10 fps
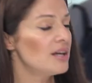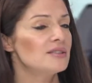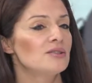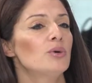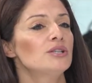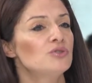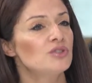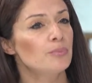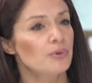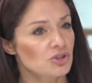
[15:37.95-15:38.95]
So when you
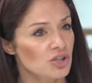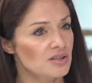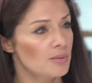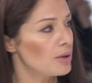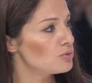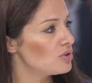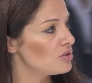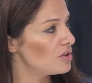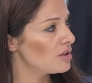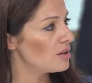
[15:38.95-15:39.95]
see projects about
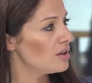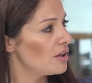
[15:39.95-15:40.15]
the